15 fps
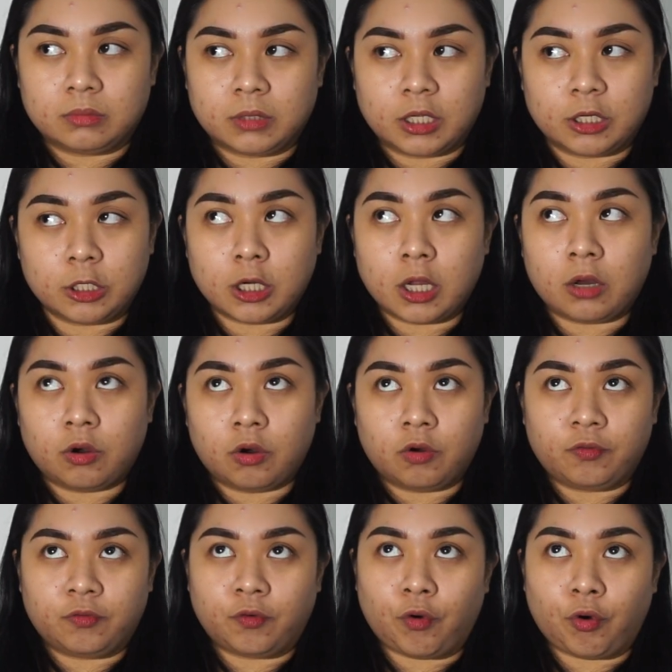Ganun ako
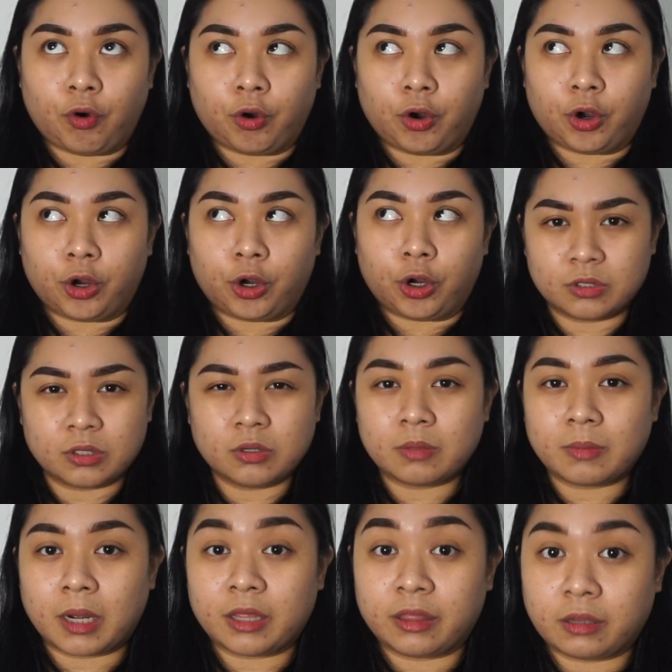for siguro
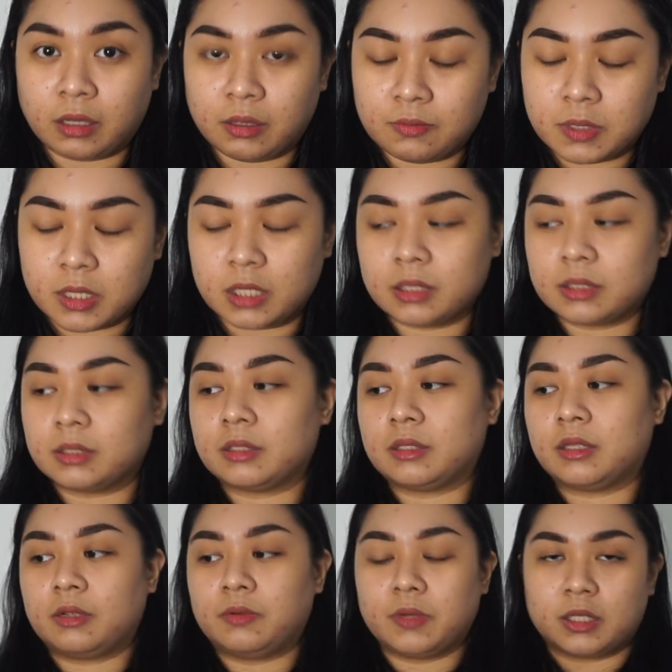mga 3 weeks.
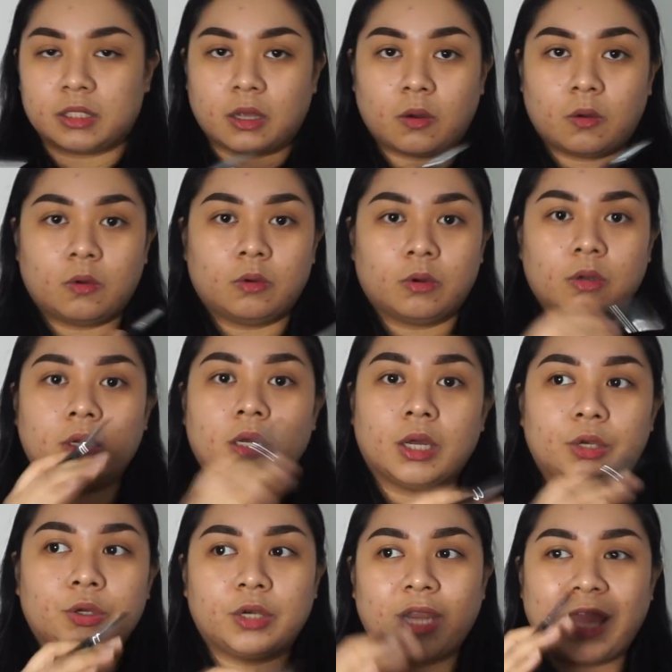3 weeks akong
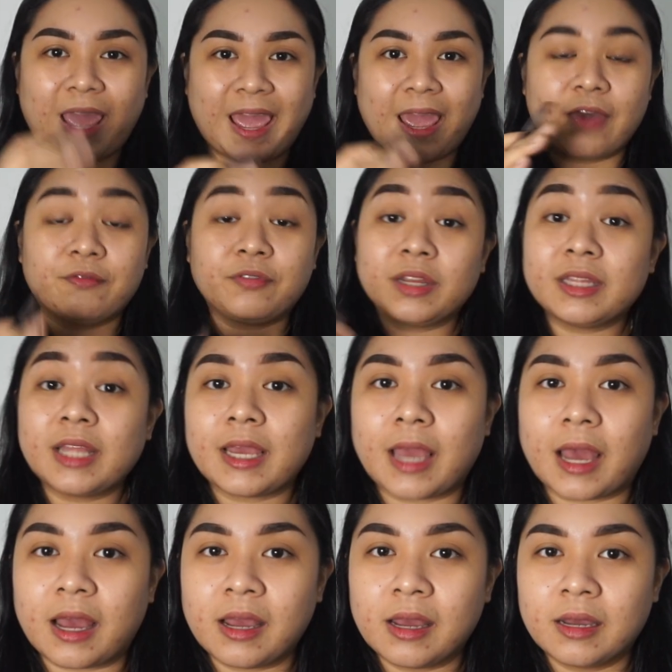ganun. Every day,
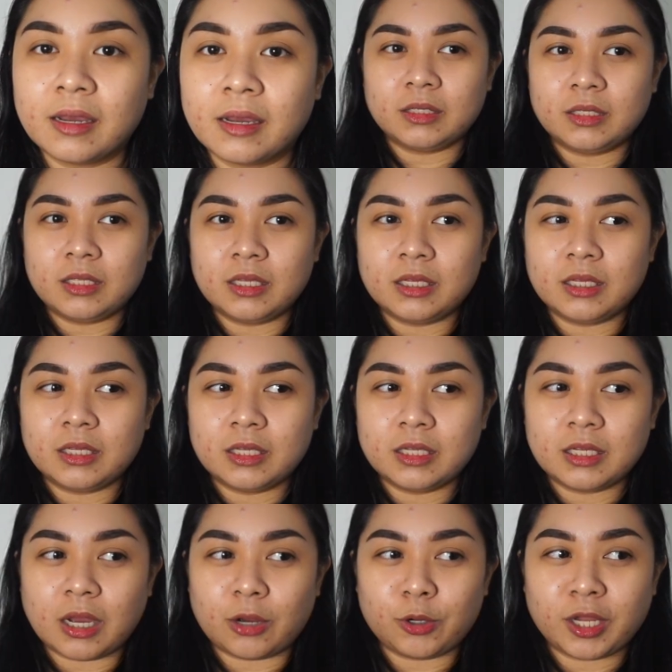ah.
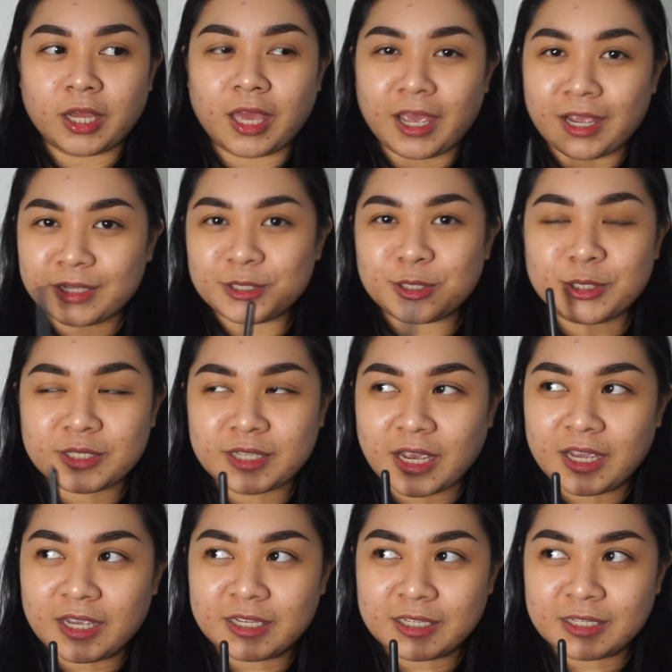Hindi ako
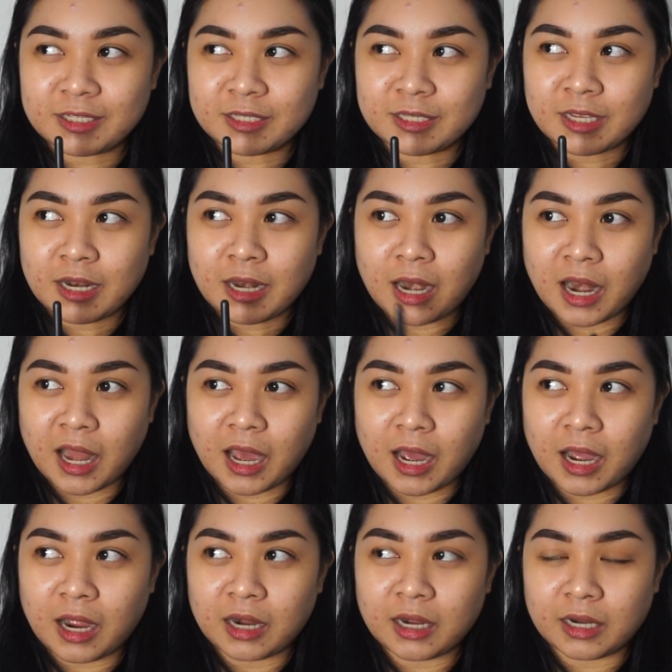nag-exercise
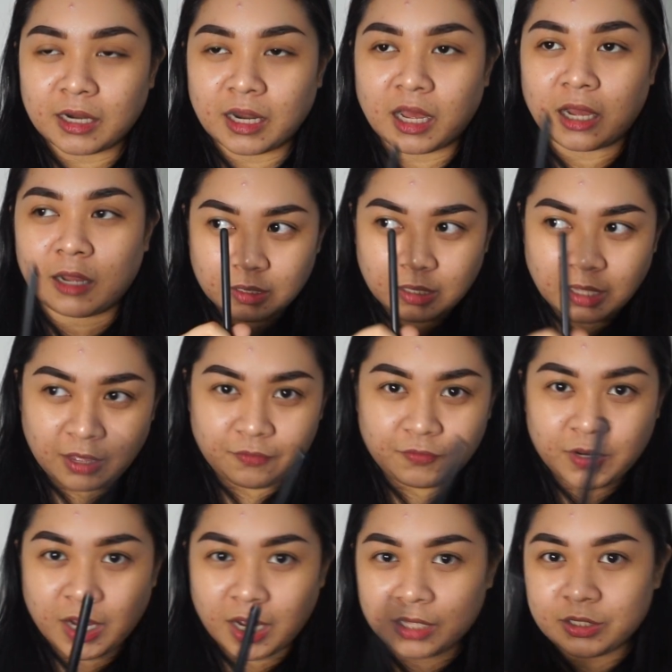lang ng
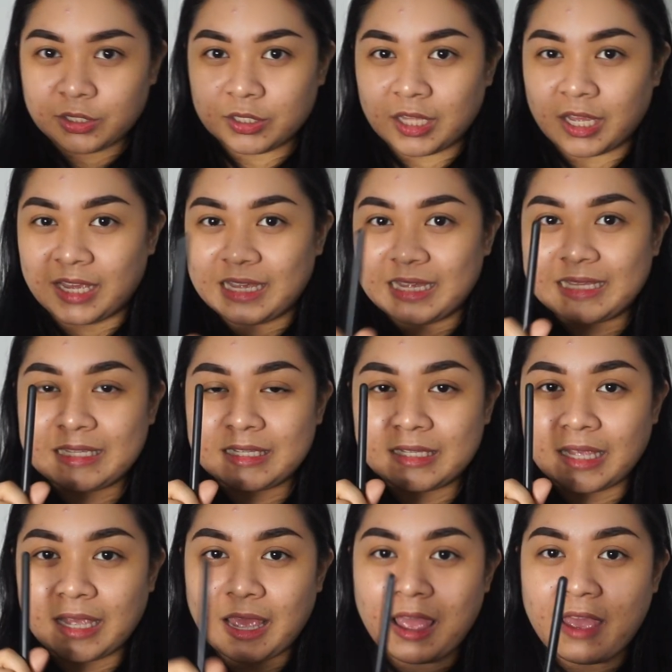every other day. It's
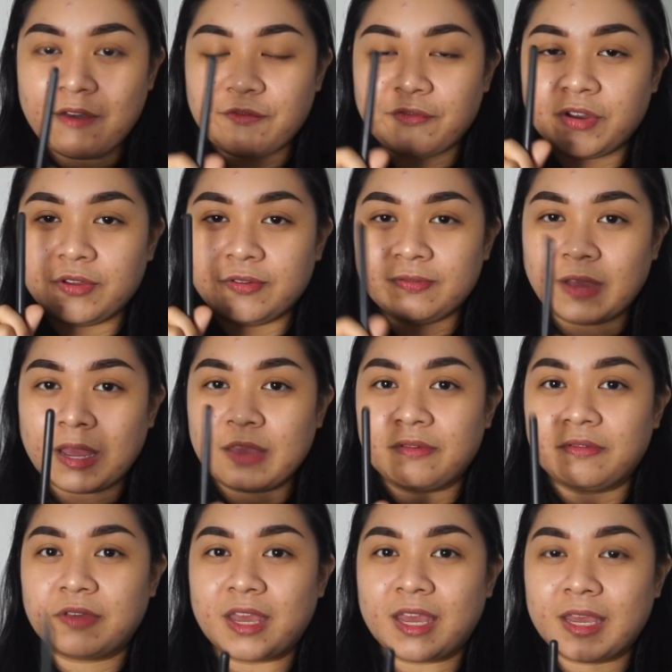every
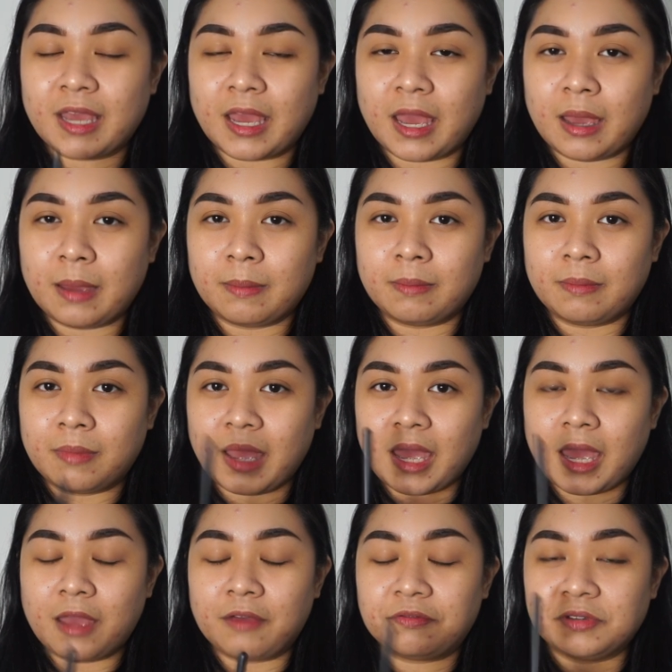5 a.m.
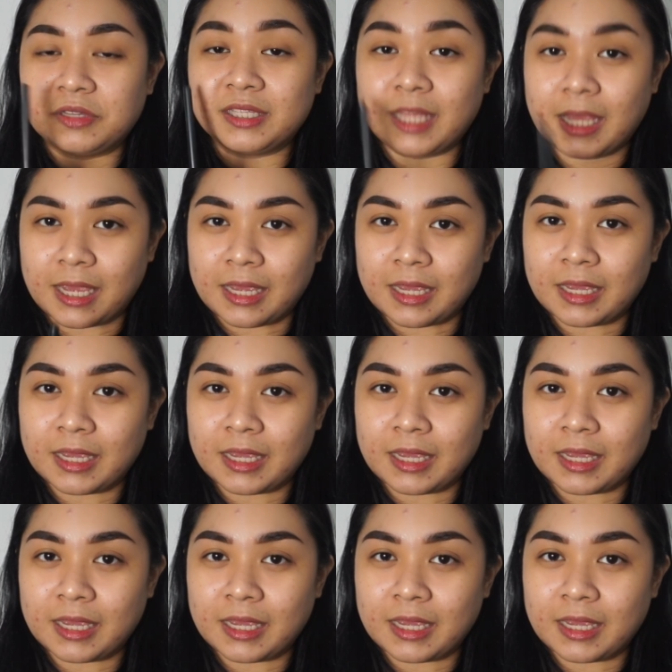every day.